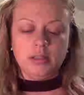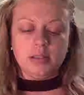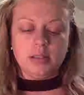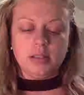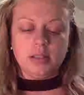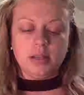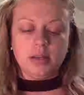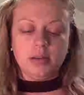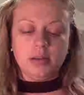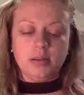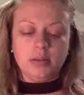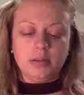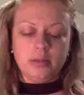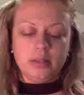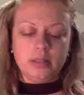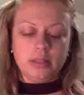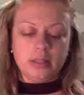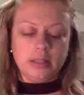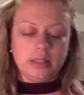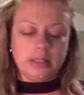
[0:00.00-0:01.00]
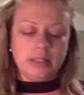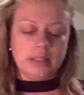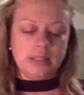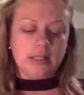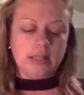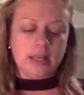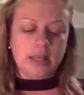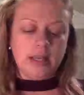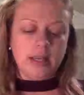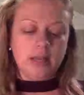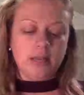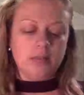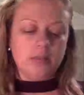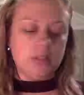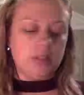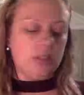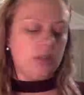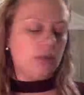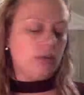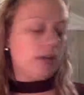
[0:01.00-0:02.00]
So today I'm
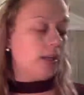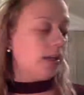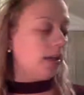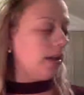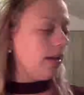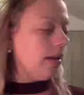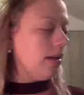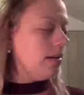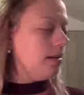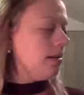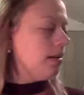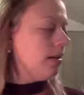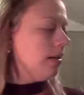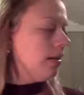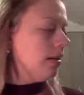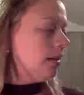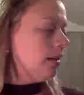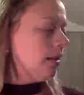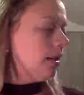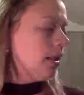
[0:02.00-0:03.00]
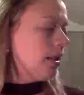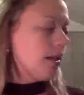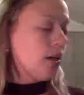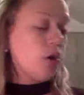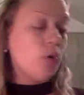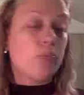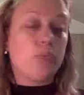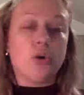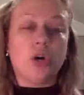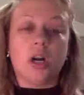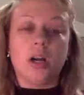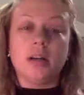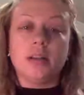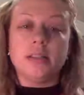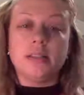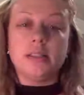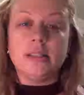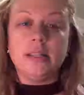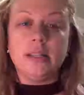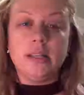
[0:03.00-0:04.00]
doing like a
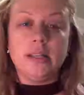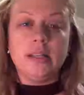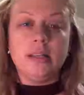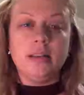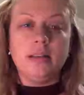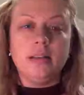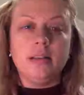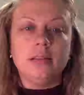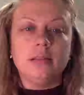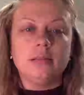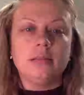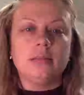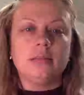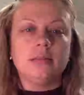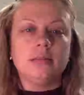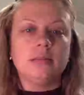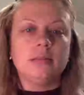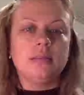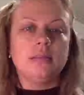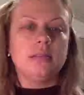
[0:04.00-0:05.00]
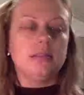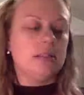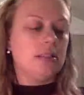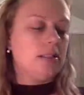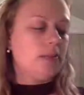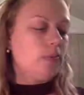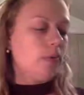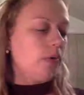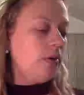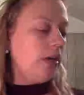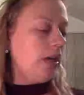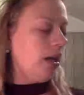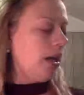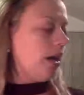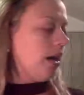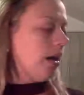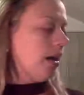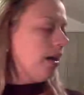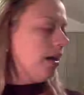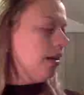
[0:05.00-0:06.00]
bronzy smoky
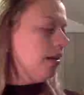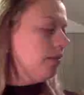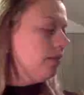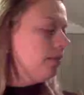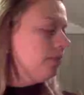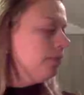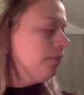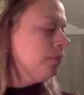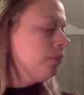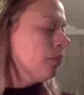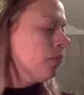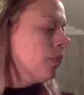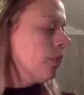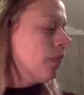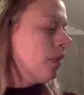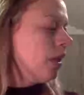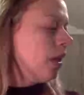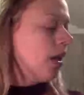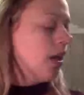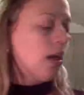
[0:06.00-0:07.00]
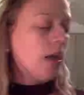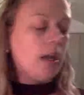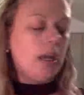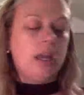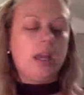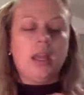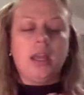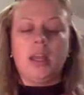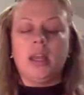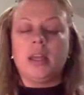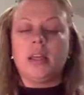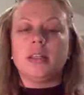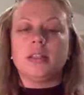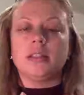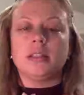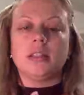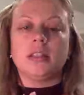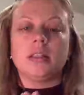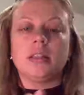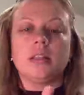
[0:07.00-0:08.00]
eye
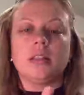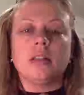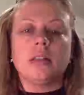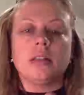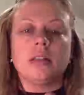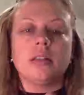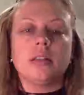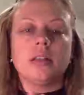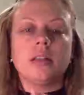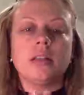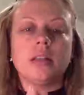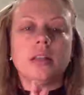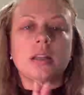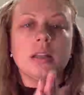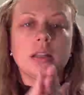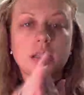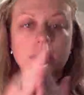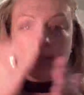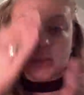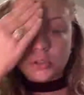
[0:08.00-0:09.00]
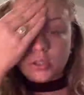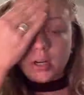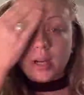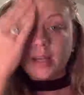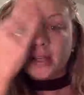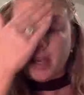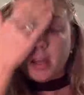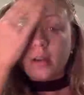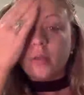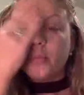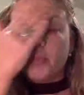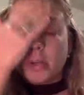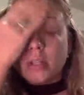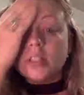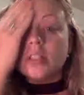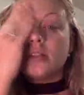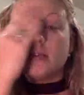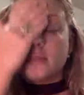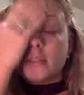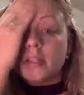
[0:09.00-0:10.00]
and trying out a
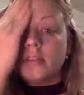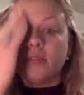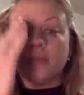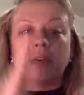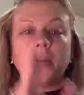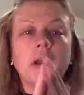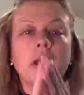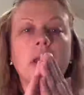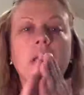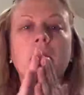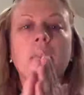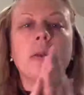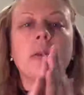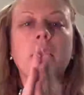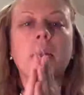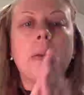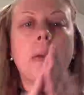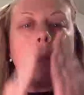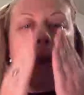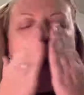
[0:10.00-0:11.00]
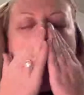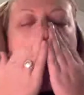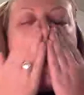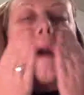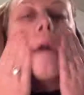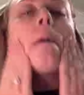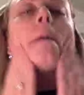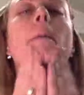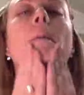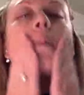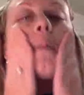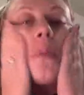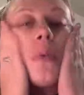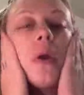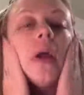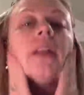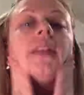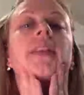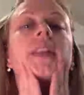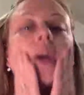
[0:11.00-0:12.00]
bunch of different
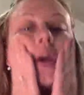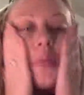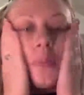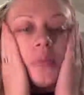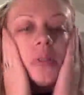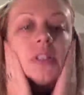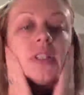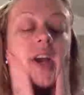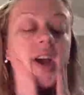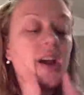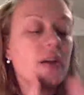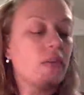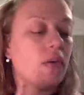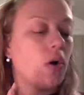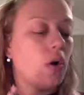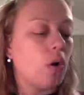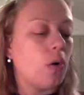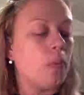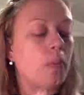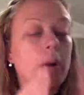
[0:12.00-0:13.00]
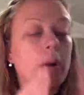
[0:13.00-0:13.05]
red lips. I have a whole